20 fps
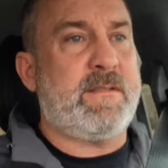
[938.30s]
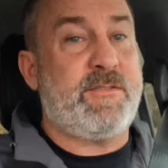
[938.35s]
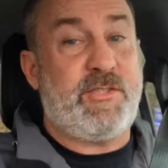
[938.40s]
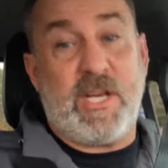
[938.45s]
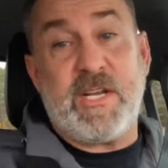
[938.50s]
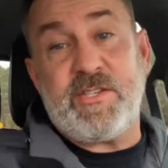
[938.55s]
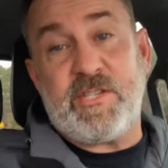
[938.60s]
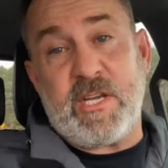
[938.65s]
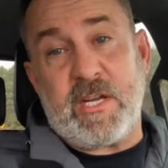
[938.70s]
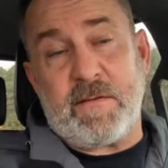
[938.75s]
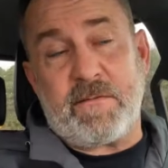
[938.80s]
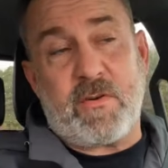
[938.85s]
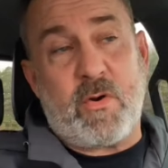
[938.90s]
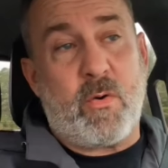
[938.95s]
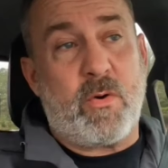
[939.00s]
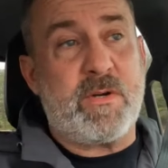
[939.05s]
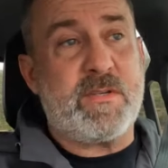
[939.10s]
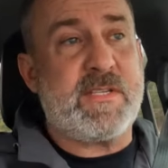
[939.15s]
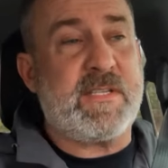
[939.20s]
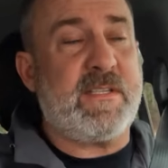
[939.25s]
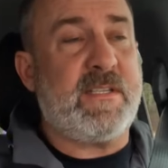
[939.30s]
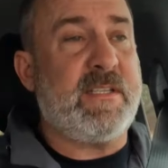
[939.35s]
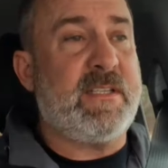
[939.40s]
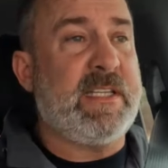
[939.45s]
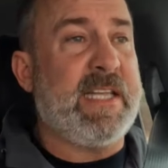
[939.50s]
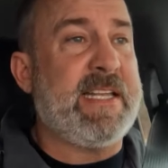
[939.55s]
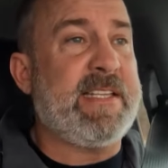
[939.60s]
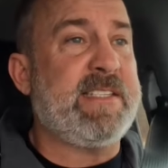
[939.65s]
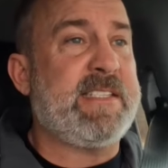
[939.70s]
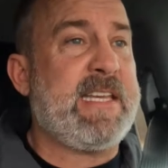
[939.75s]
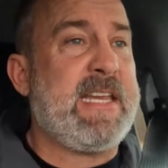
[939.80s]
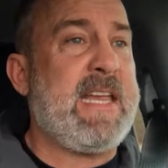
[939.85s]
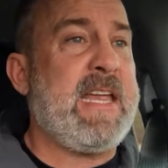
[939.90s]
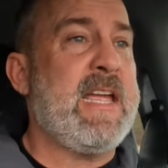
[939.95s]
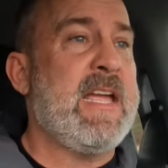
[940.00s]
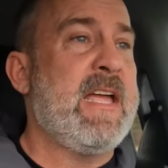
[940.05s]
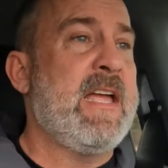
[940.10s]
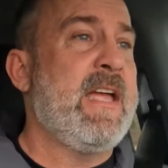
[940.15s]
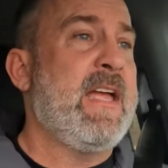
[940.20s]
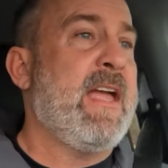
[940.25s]
Jin Jin, of course,
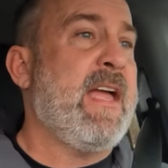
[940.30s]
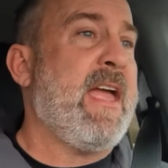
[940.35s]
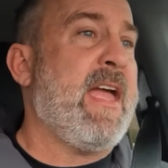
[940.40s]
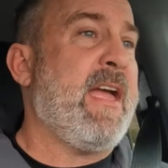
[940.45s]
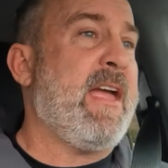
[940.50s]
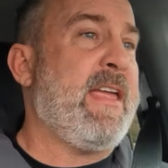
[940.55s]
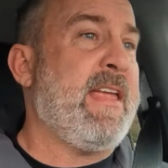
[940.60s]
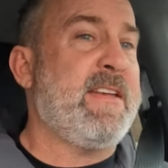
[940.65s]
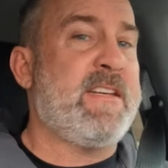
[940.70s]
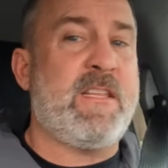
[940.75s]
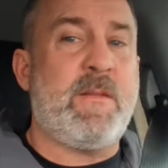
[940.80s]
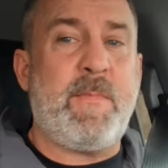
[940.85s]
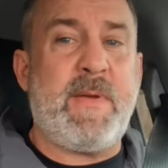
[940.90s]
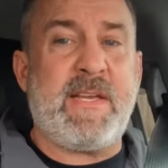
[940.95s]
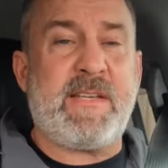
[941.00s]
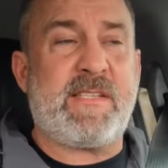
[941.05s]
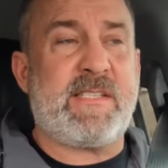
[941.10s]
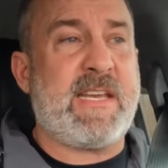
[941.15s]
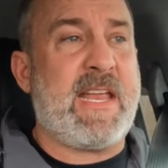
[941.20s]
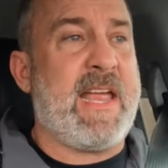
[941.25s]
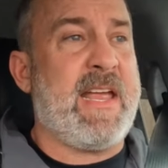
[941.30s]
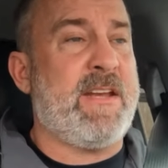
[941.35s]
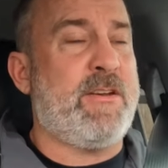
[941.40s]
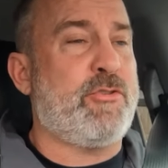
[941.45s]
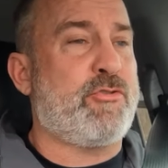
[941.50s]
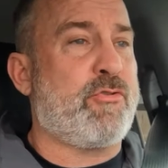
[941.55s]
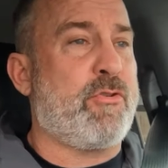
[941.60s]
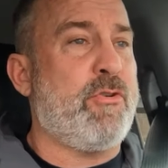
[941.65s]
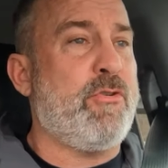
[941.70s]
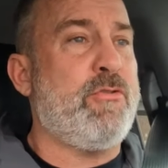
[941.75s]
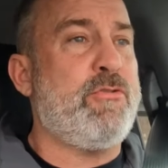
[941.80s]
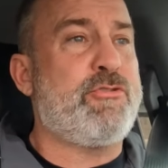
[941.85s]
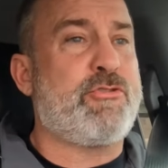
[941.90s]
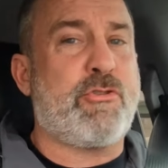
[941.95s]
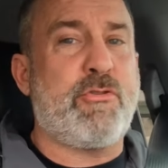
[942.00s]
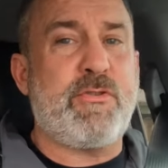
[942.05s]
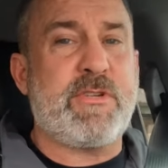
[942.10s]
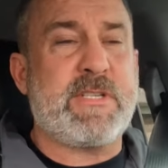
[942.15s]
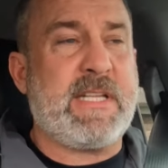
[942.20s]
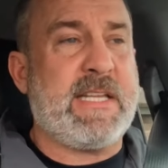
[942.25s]
Lindsay, Into the Mist, and
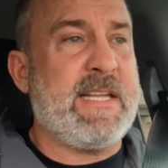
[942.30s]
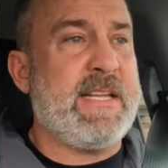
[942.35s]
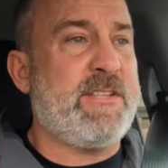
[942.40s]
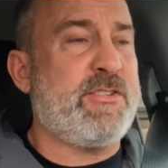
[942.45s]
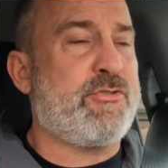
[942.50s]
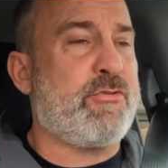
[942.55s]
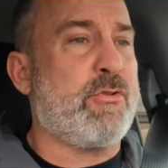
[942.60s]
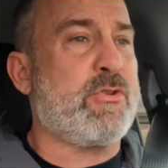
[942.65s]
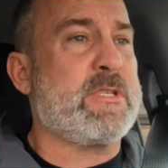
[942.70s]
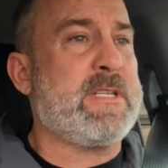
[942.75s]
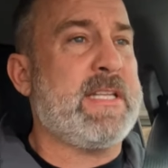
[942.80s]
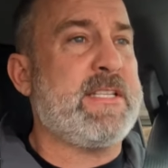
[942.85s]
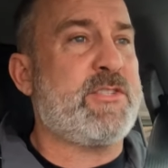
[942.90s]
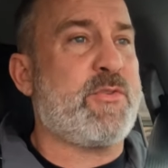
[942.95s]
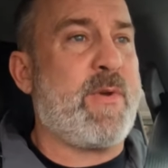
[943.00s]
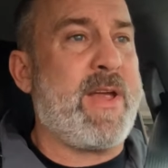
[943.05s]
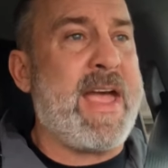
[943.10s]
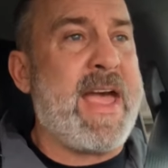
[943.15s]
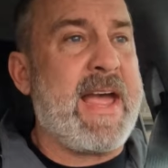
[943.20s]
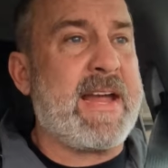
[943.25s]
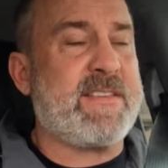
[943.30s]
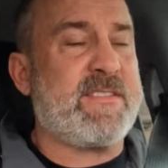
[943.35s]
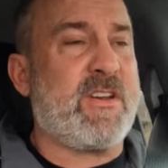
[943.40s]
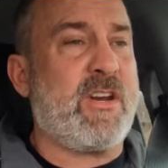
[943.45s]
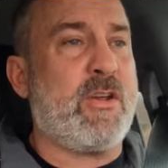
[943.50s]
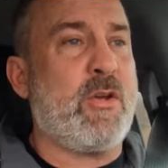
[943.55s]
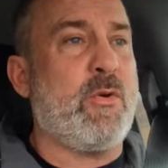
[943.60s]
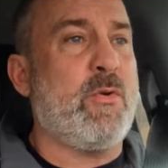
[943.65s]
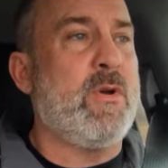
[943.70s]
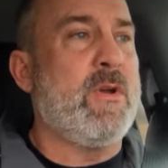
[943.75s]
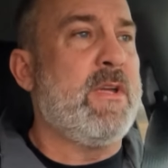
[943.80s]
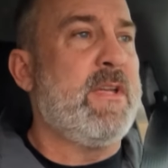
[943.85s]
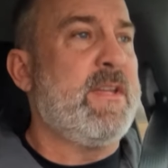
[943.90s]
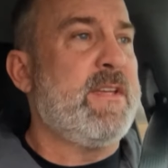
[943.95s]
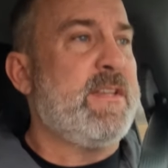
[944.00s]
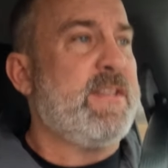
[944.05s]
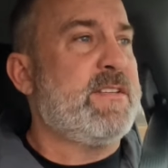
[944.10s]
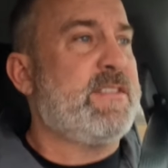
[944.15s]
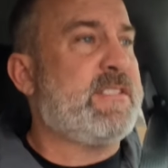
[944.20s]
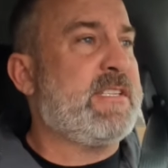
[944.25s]
Drew's Lens Reacts. Gonna go
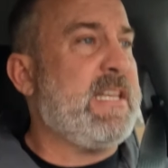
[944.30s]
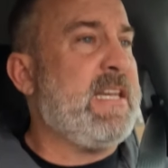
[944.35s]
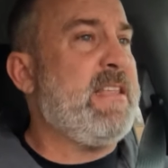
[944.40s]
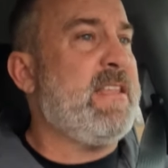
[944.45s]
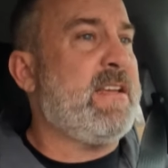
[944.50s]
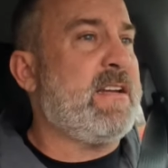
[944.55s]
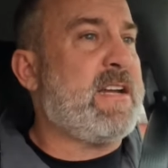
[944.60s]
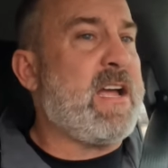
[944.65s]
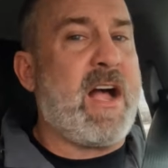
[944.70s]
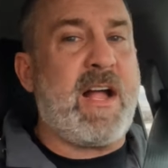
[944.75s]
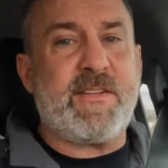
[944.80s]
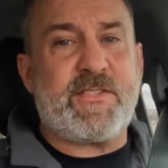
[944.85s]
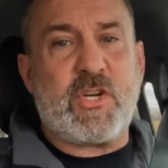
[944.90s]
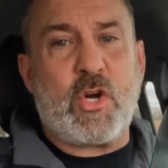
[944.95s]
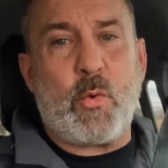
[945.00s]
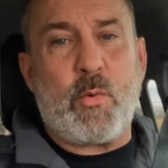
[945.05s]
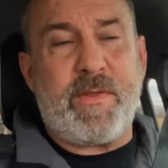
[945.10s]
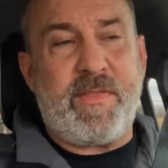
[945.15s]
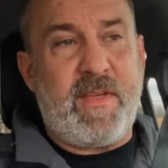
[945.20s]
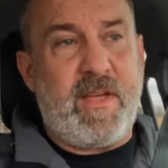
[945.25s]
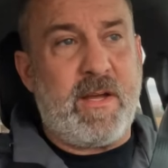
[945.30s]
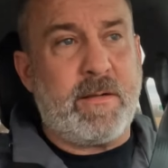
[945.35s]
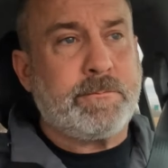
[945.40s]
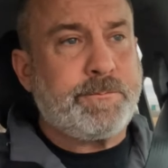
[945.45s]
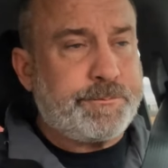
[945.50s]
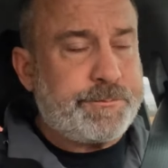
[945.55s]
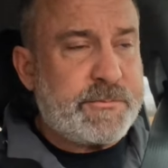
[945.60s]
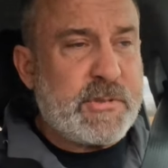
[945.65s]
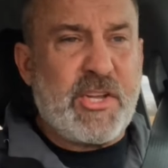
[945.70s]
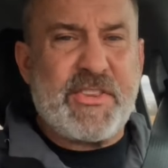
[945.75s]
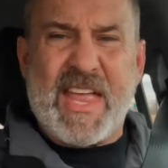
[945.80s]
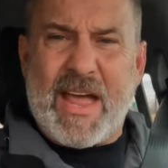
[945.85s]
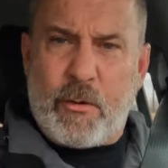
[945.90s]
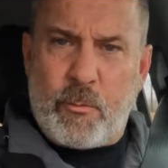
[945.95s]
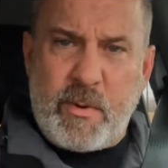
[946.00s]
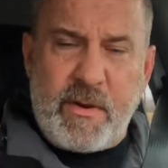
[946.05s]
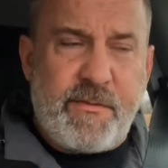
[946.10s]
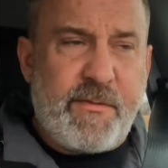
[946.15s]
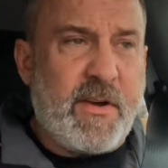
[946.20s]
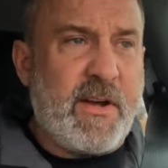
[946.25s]
see the concert with them. Thought that
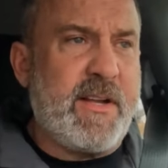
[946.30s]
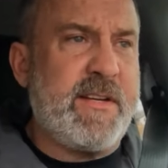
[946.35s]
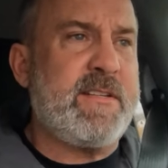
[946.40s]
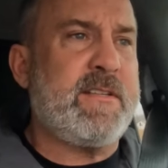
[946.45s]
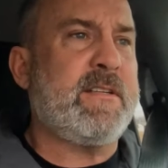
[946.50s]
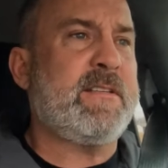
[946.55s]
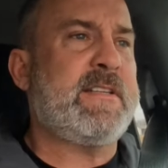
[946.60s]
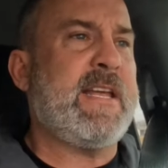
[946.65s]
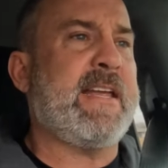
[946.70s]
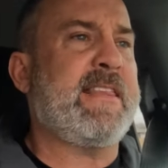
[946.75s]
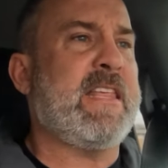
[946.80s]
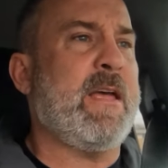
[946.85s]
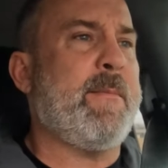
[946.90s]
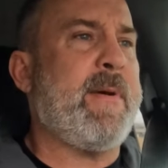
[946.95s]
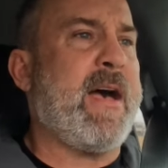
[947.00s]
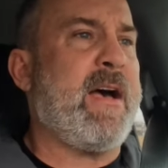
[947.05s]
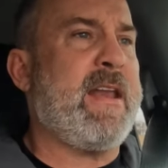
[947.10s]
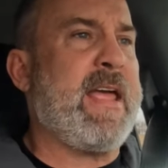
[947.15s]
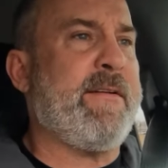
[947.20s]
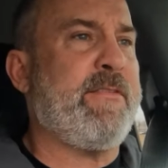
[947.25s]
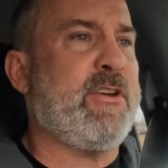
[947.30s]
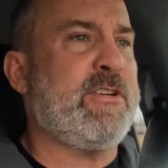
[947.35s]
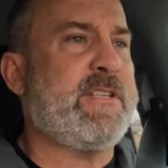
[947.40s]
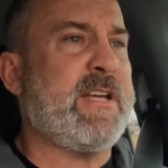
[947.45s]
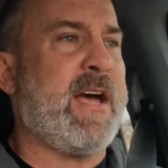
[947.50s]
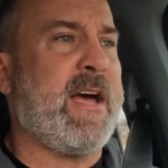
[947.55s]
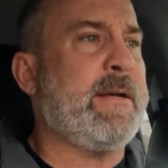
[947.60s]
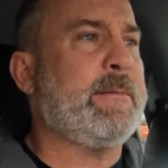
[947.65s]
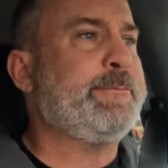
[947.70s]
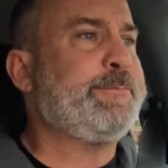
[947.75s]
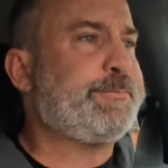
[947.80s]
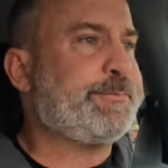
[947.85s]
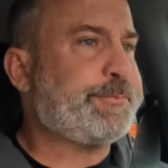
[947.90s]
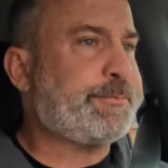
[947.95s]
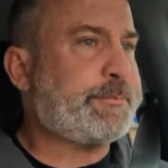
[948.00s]
would be fun. Take them out, have a good time.